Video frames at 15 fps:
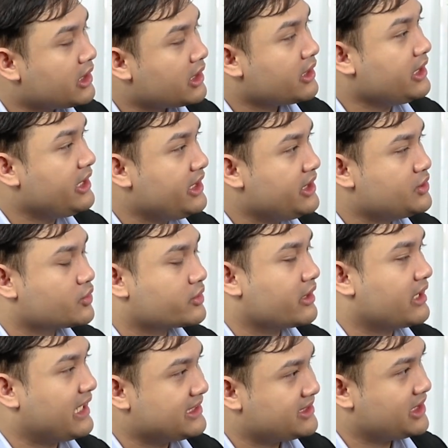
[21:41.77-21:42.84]

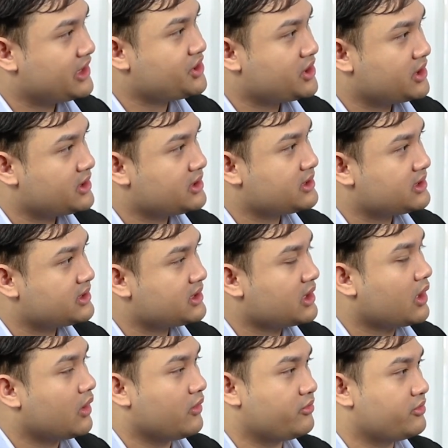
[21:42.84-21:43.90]
denuclearizations
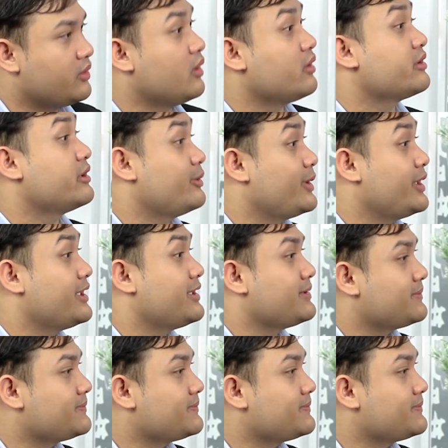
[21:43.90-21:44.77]
of North Korea?